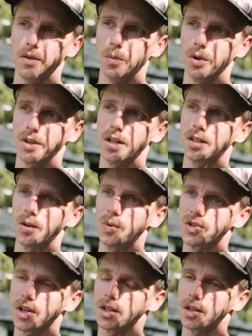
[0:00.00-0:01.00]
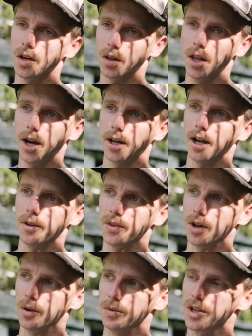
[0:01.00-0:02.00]
What they did was they did a lockout,
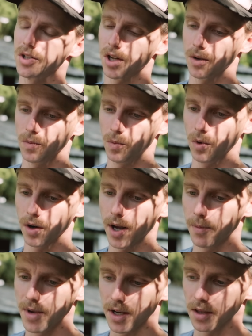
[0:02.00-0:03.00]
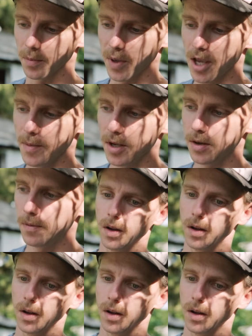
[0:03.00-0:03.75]
though. They said, we're not making the payment.